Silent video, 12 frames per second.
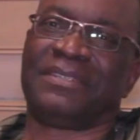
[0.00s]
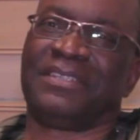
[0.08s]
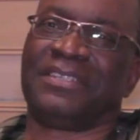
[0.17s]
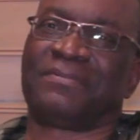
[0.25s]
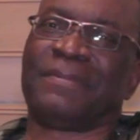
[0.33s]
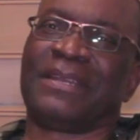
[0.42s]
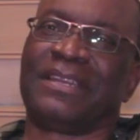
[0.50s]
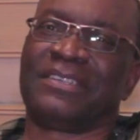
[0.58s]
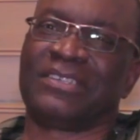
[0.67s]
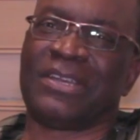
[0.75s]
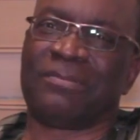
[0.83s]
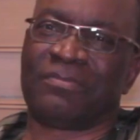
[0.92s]
this pounded
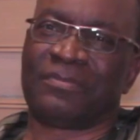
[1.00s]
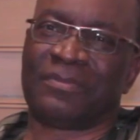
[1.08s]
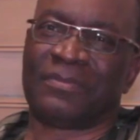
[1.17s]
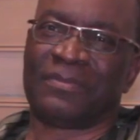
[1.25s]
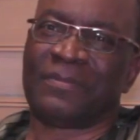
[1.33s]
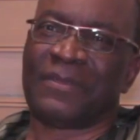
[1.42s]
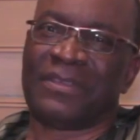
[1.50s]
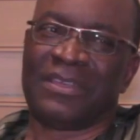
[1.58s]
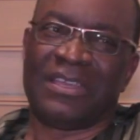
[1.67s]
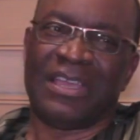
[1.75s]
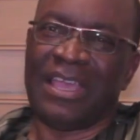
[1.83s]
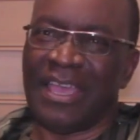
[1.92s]
yam
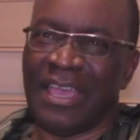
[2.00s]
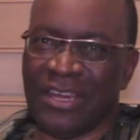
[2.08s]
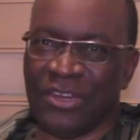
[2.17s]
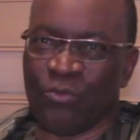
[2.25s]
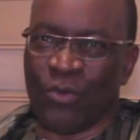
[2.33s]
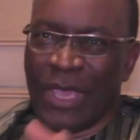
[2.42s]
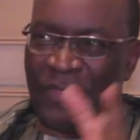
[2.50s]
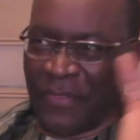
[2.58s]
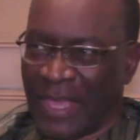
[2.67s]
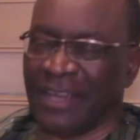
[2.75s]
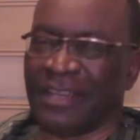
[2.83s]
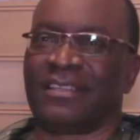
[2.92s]
anywhere
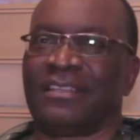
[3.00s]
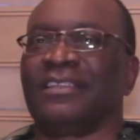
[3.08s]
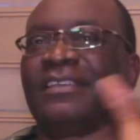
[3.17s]
then,